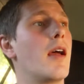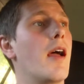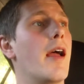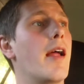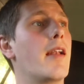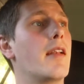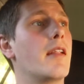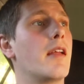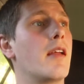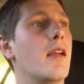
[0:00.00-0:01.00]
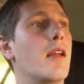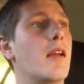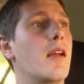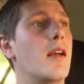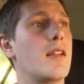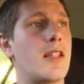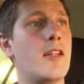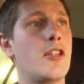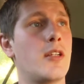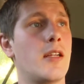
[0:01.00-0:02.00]
And
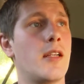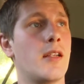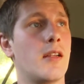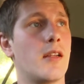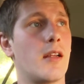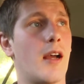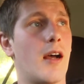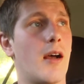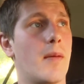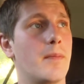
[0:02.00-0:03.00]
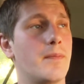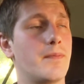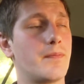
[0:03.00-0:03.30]
essentially, um,